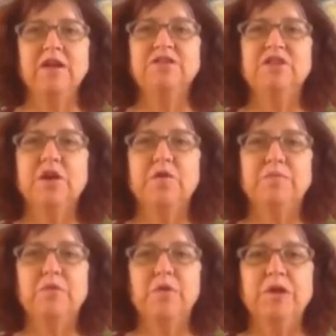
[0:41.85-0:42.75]
So
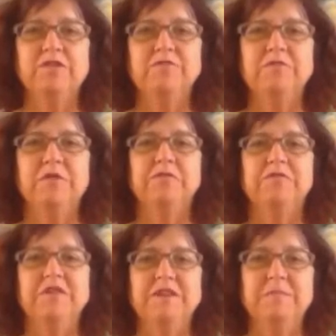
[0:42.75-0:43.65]
important for
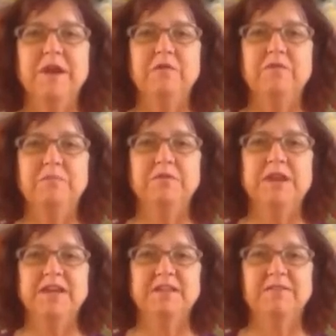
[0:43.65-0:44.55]
female
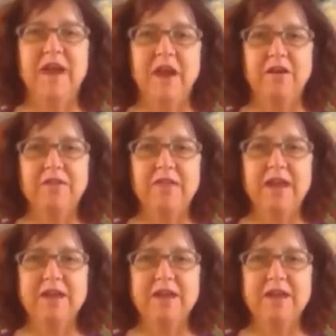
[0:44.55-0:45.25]
reproductive health